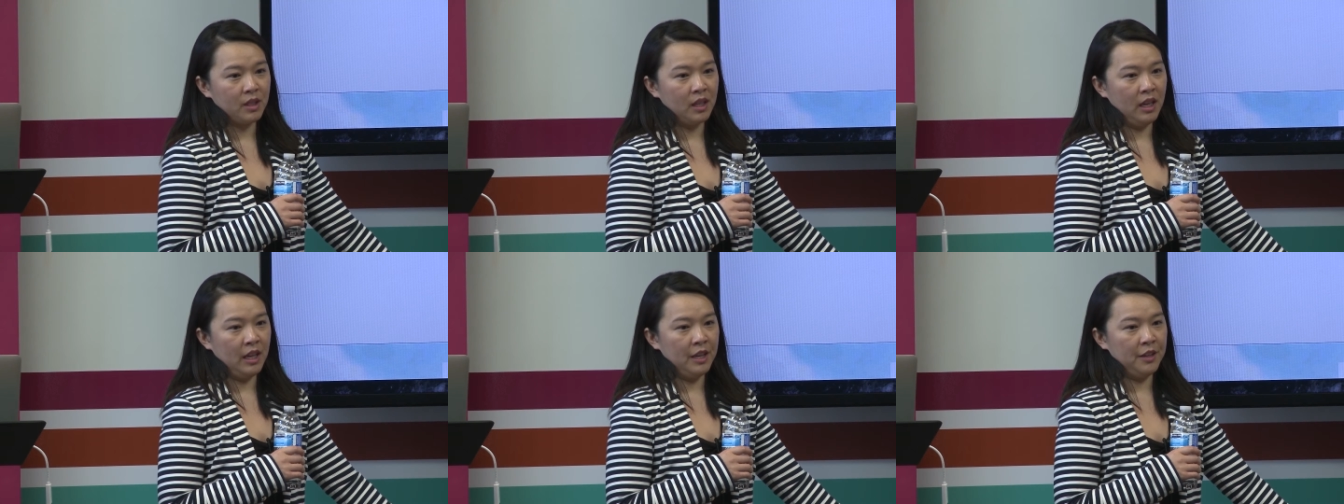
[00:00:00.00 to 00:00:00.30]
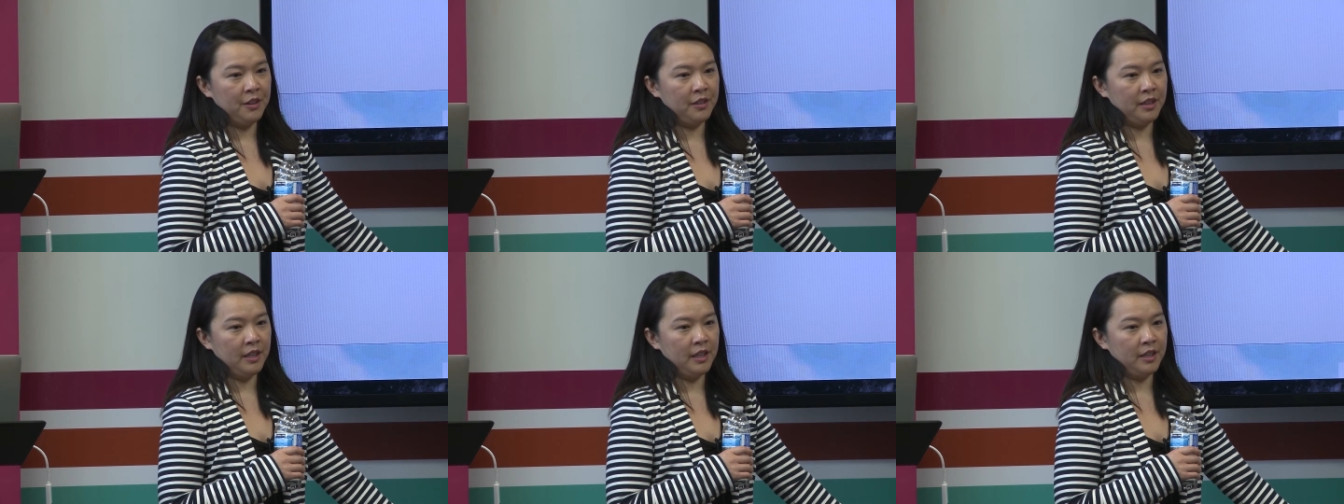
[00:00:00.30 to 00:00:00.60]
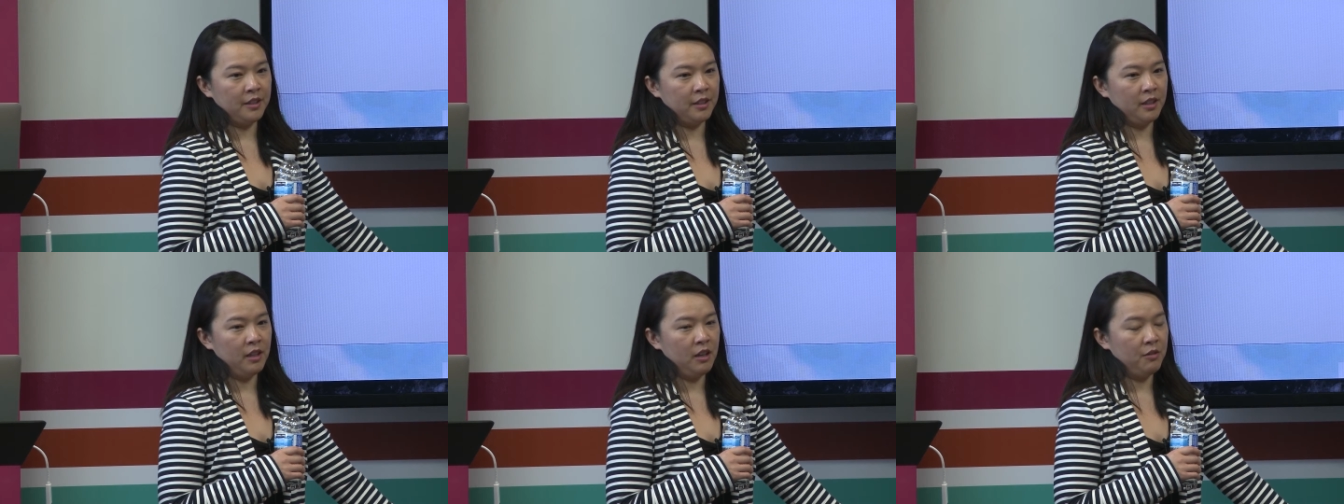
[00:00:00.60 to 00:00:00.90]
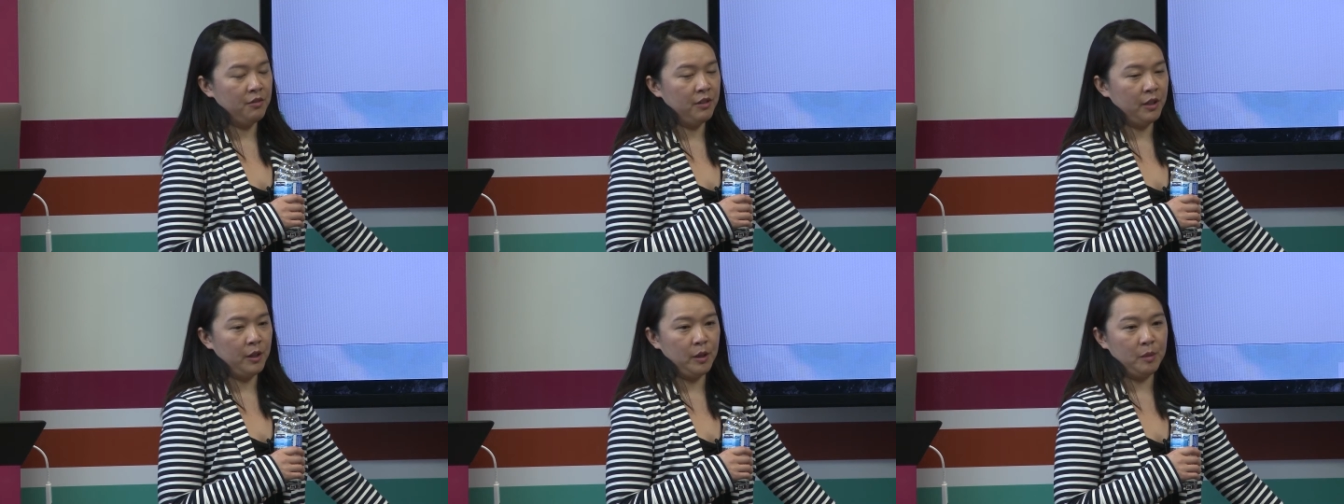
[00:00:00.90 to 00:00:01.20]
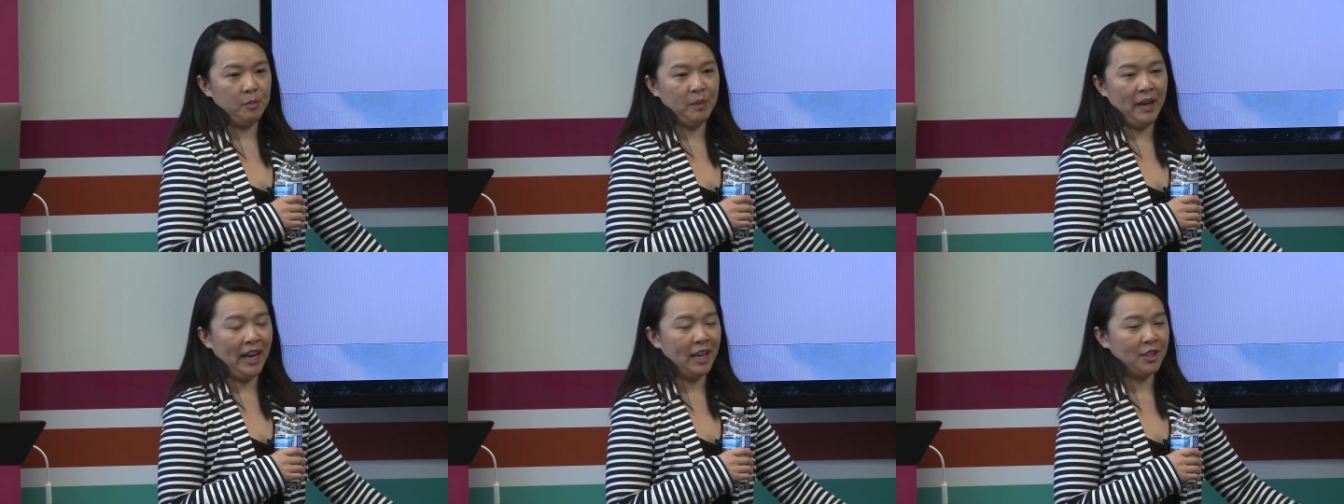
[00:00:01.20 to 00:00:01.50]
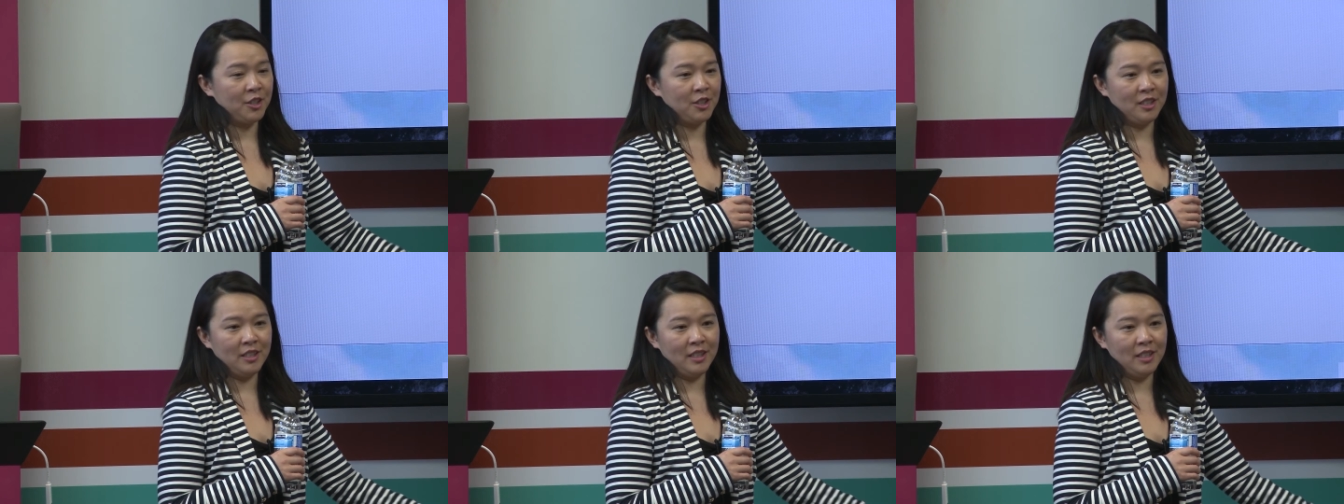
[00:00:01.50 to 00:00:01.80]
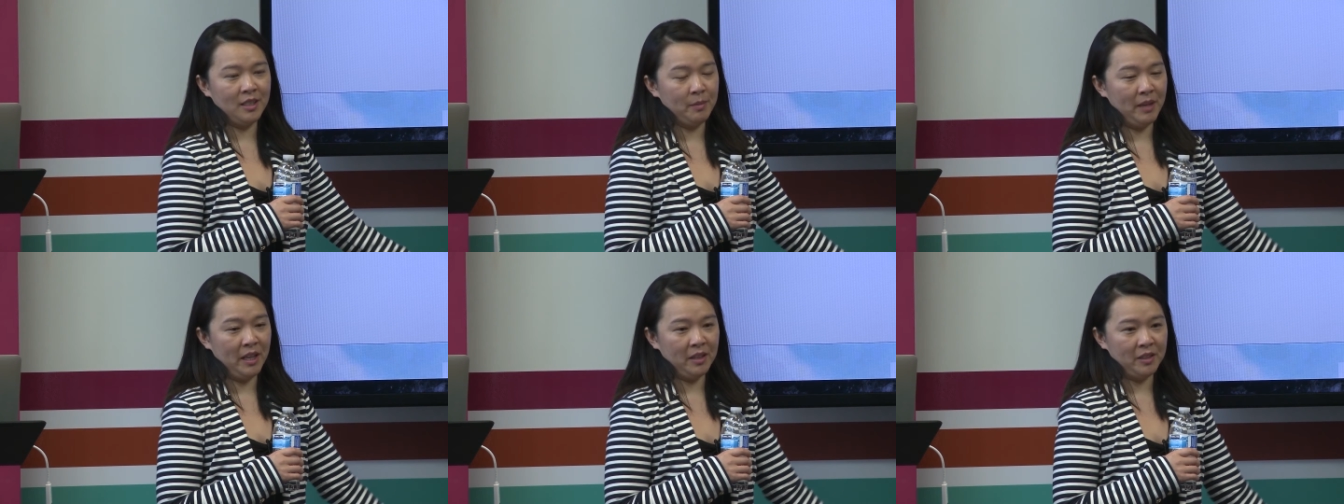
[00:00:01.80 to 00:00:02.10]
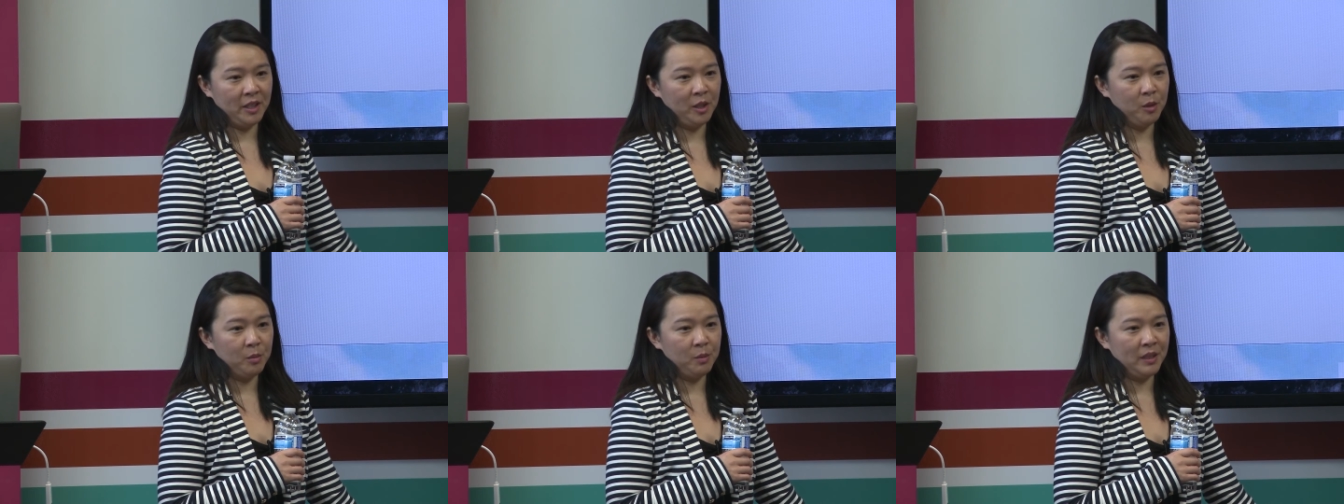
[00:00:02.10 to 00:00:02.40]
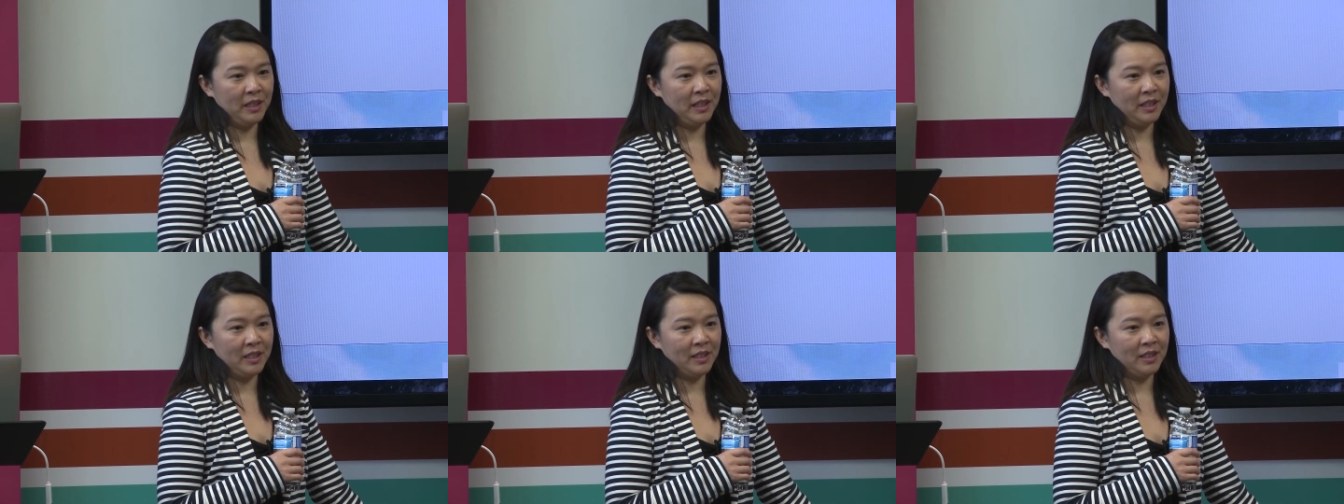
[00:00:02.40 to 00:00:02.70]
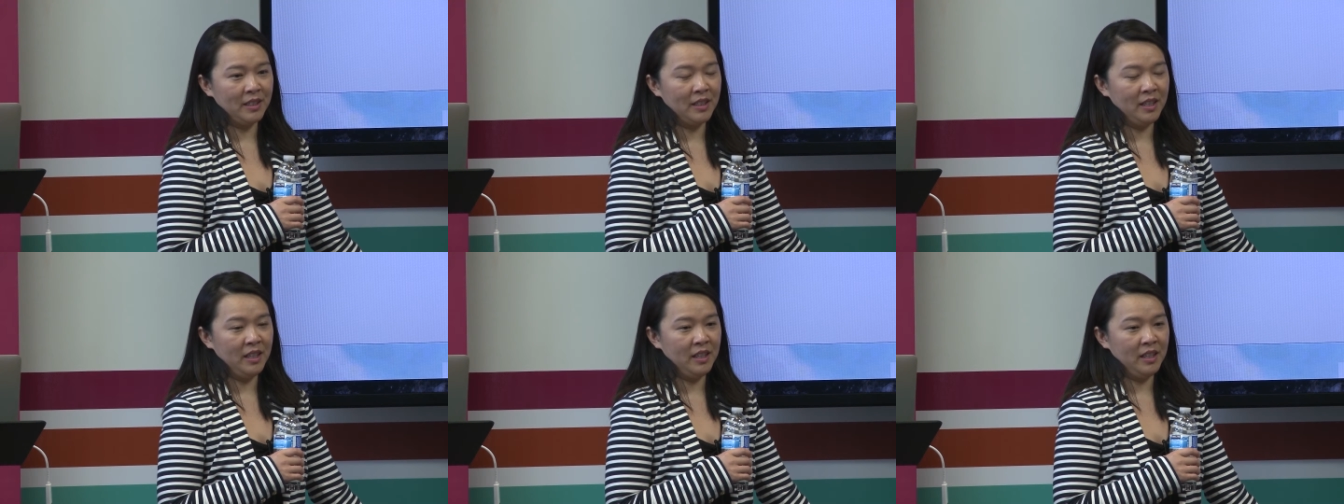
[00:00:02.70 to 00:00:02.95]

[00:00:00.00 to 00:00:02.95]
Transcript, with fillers: I think they're all very passionate about helping.